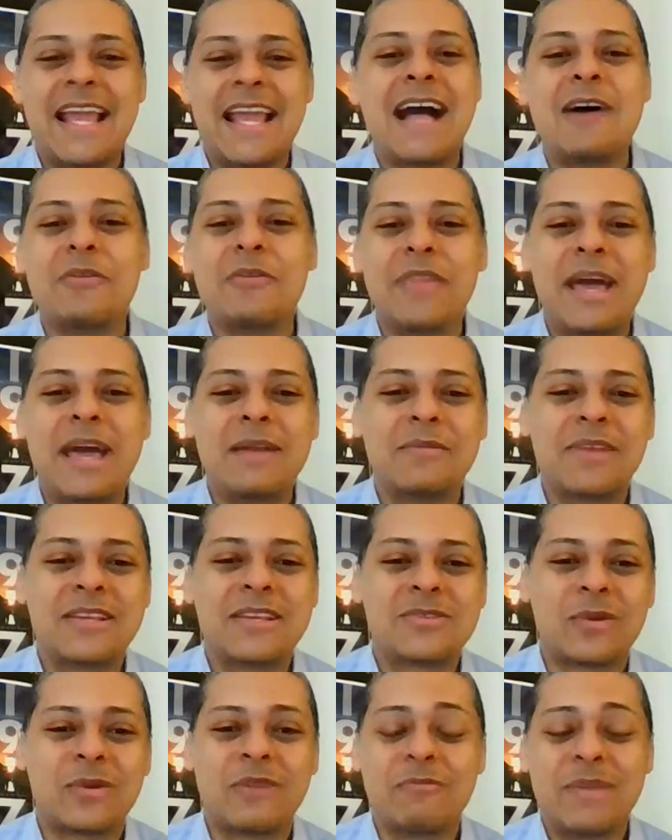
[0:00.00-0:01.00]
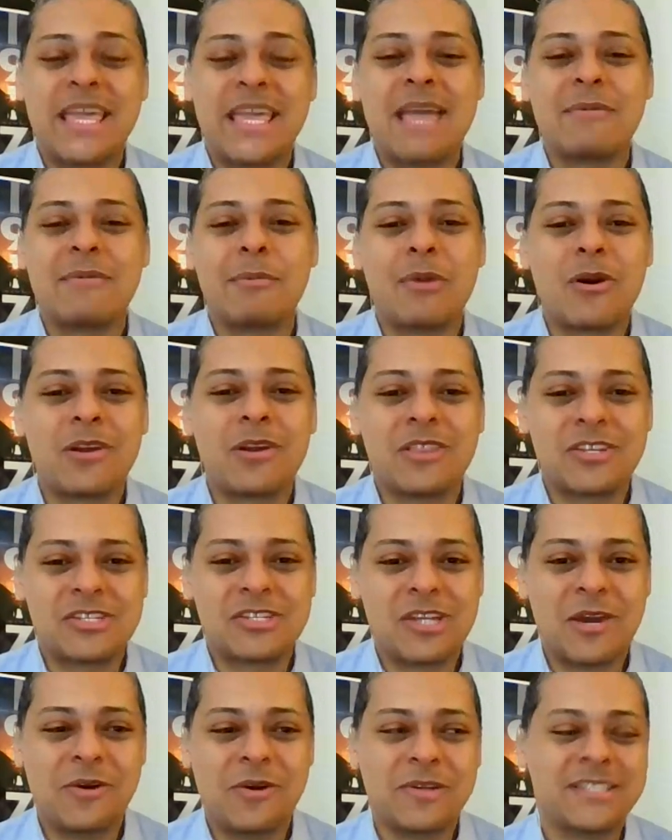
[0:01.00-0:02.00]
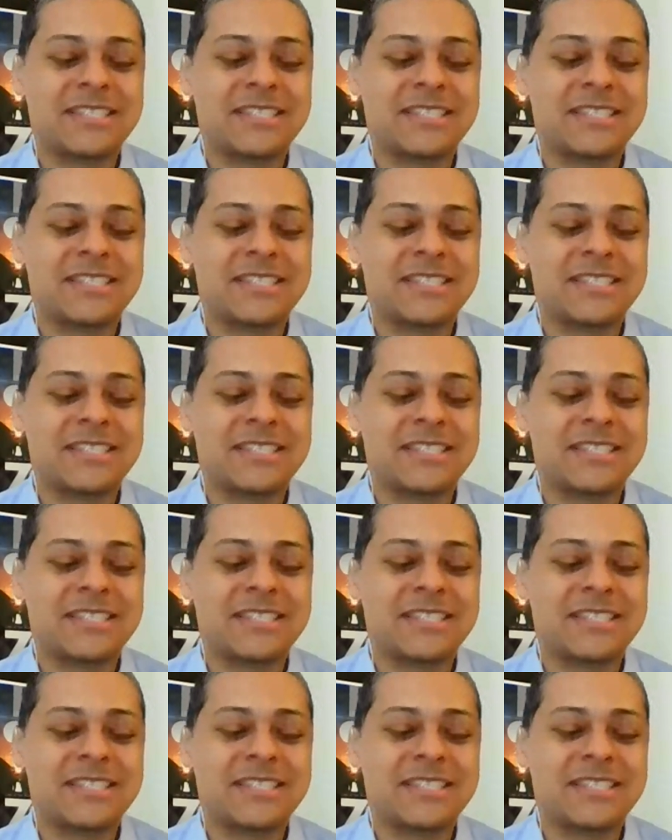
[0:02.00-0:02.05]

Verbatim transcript: and how that sort of became a part of the show?